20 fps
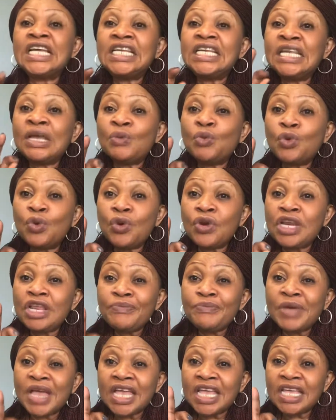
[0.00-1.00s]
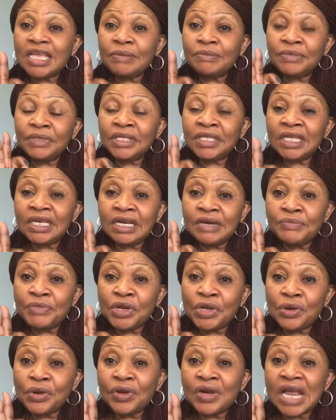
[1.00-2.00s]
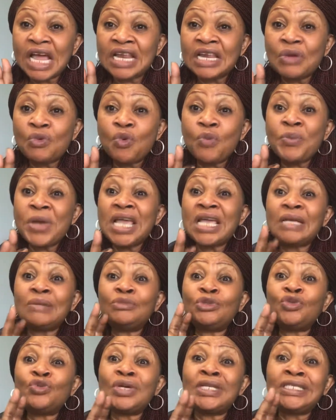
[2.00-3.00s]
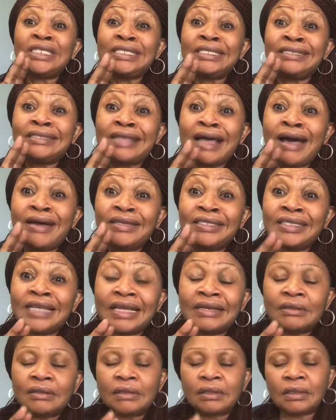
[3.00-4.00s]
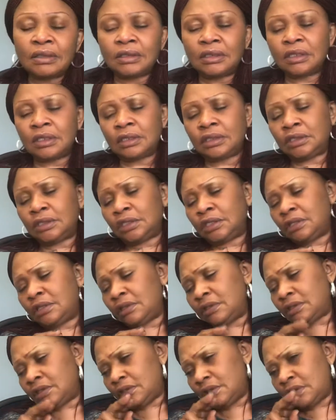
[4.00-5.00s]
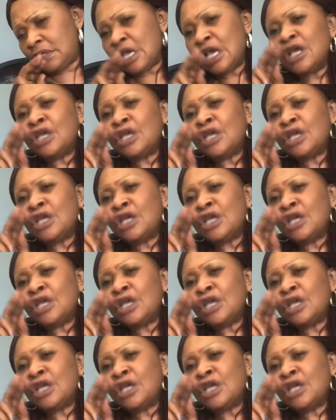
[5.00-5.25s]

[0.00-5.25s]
They will only pay him 3 million and they will pay him 20,000. Oh yeah, Jesus.